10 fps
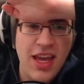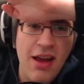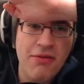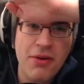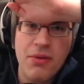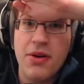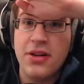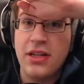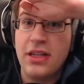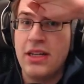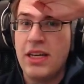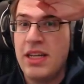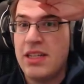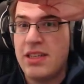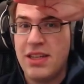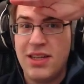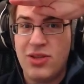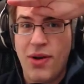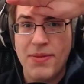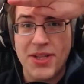everyone is a
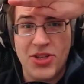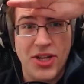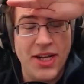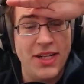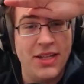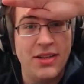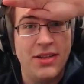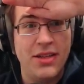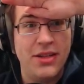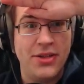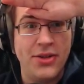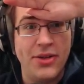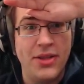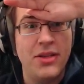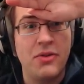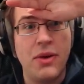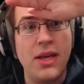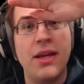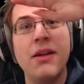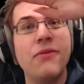troubled child in a certain
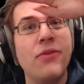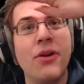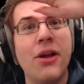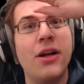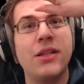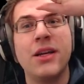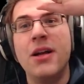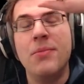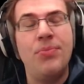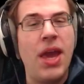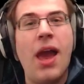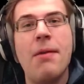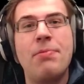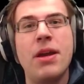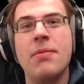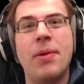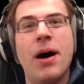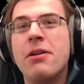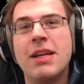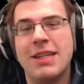degree, and if you're not, be happy
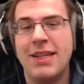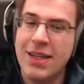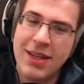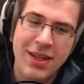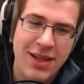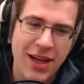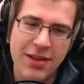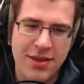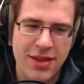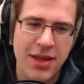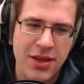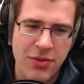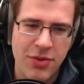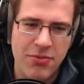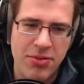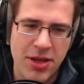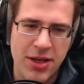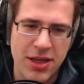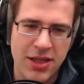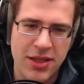about it. I think you would be, I
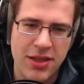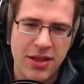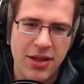guess.